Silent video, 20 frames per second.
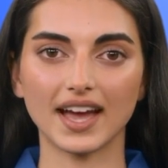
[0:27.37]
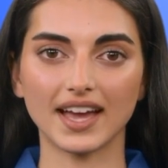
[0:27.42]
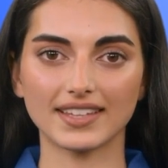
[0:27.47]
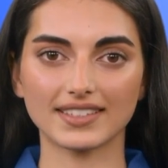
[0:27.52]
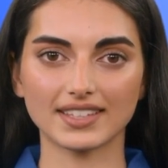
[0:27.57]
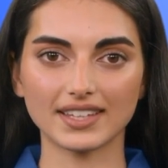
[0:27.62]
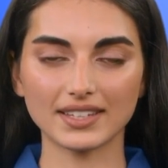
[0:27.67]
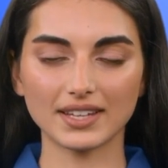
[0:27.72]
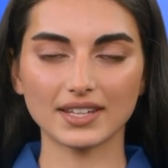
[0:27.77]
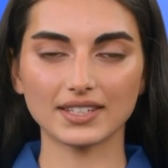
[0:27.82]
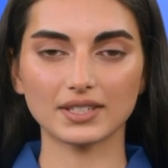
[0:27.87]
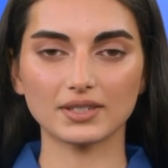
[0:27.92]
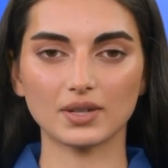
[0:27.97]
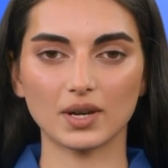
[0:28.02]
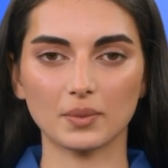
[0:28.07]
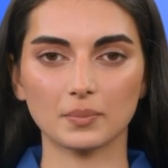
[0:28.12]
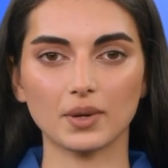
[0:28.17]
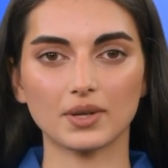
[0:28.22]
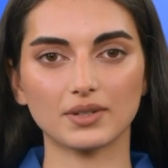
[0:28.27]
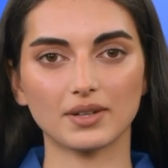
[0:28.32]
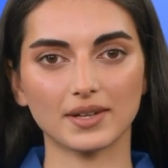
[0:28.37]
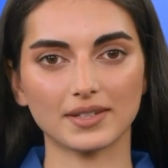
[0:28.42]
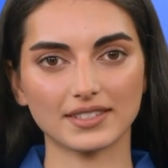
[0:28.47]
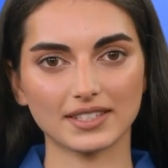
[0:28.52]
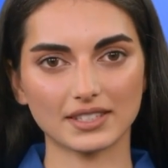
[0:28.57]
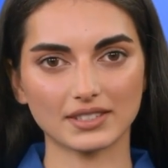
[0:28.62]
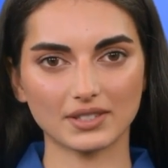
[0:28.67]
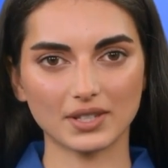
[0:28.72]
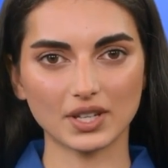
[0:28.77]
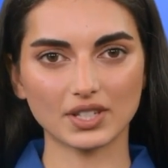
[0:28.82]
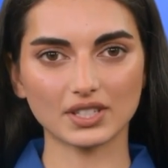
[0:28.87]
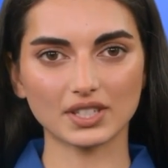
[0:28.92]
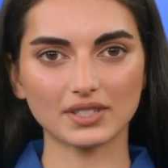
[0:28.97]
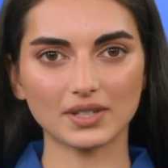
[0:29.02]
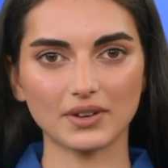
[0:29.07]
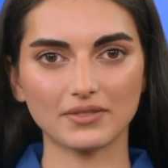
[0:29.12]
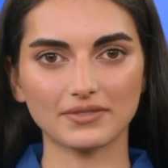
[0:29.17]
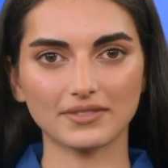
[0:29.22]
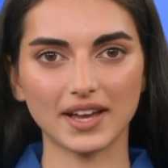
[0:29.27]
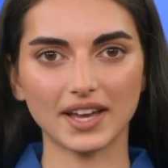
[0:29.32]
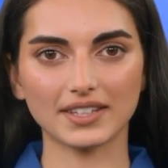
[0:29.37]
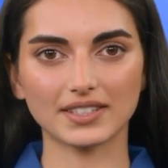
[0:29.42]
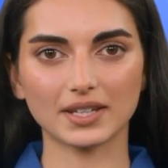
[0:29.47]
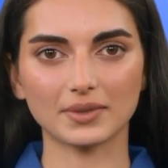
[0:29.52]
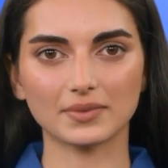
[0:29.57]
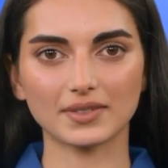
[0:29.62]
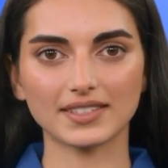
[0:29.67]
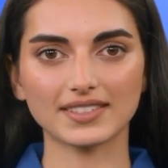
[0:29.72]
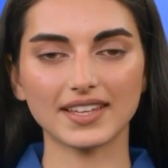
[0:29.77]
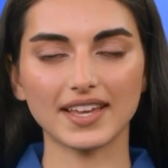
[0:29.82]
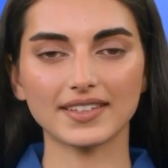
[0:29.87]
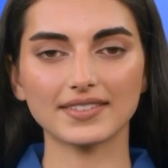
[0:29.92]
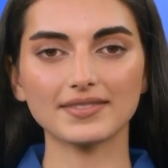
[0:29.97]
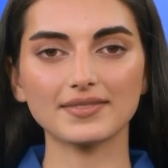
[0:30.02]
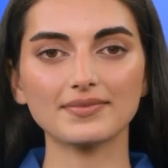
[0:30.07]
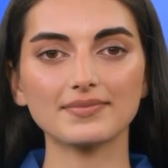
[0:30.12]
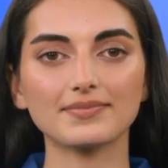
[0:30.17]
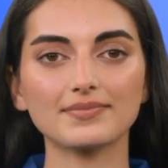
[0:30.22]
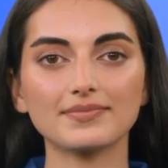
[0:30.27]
acid at a normal concentration of 90%.